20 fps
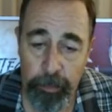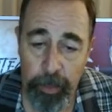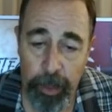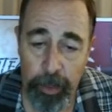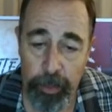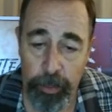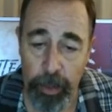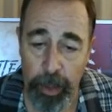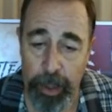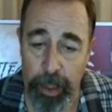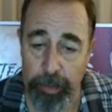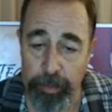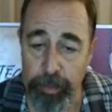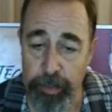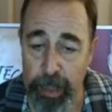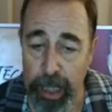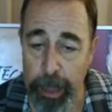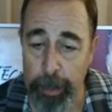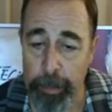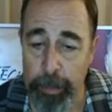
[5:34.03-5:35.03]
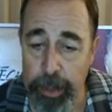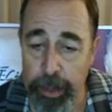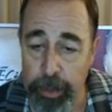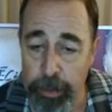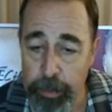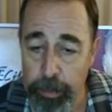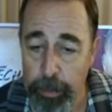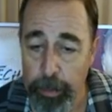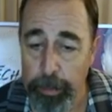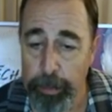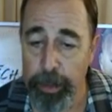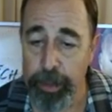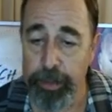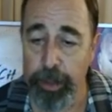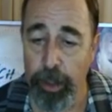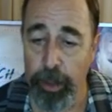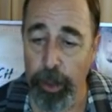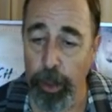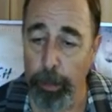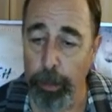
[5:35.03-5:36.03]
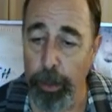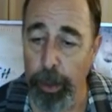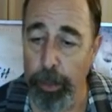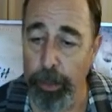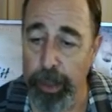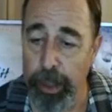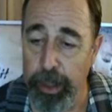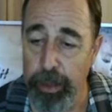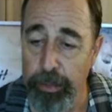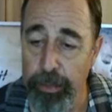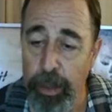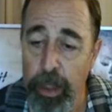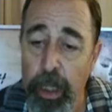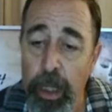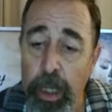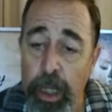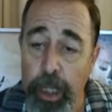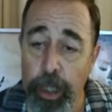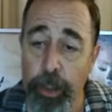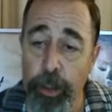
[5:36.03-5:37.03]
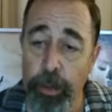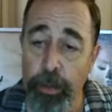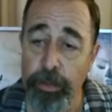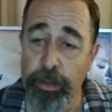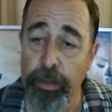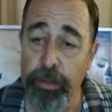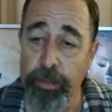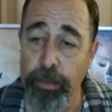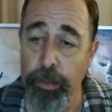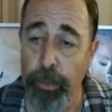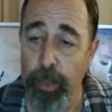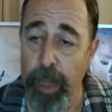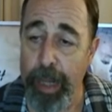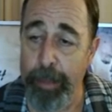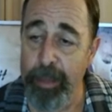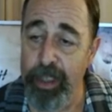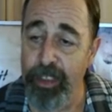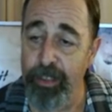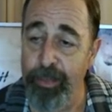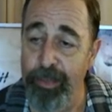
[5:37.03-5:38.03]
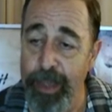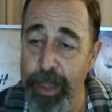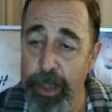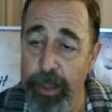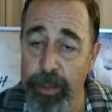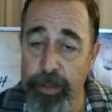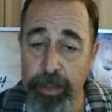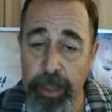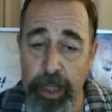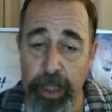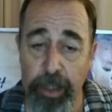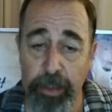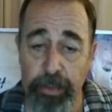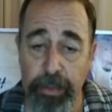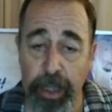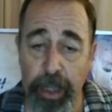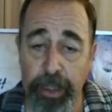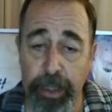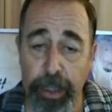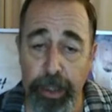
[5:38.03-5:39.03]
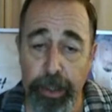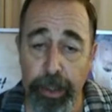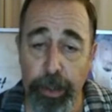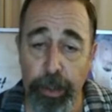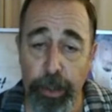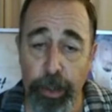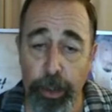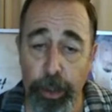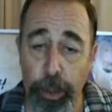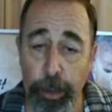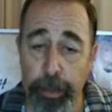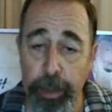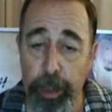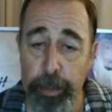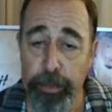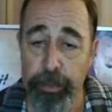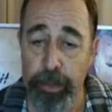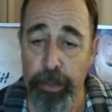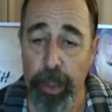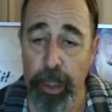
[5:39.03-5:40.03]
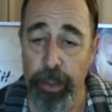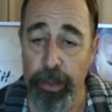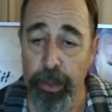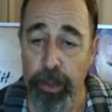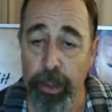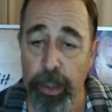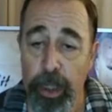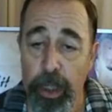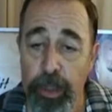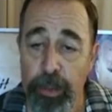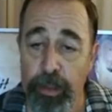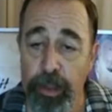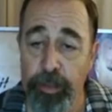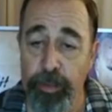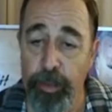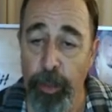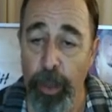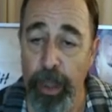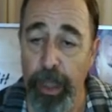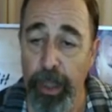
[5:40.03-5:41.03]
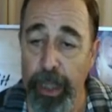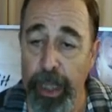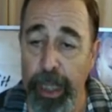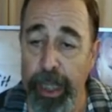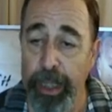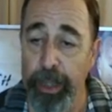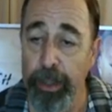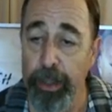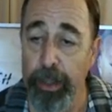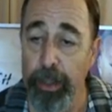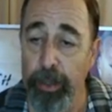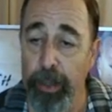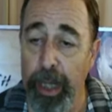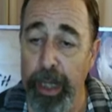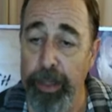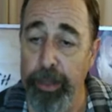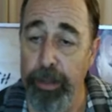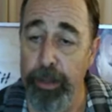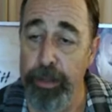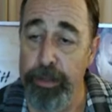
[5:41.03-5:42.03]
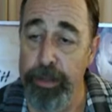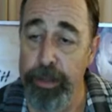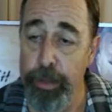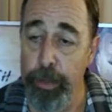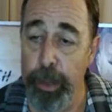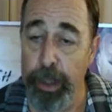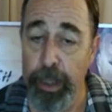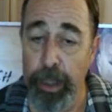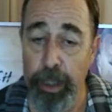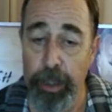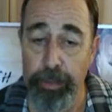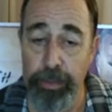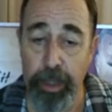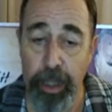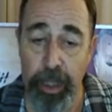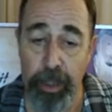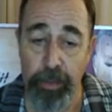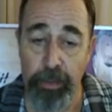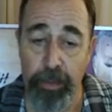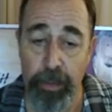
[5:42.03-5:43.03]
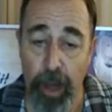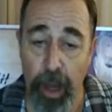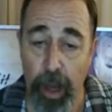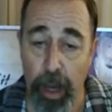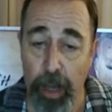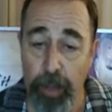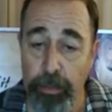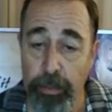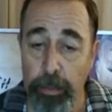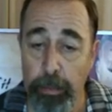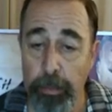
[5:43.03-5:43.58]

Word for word: So they've named this material Proteus. It uses ceramic spheres in a cellular aluminum structure to foil angle grinders, drills, and saws.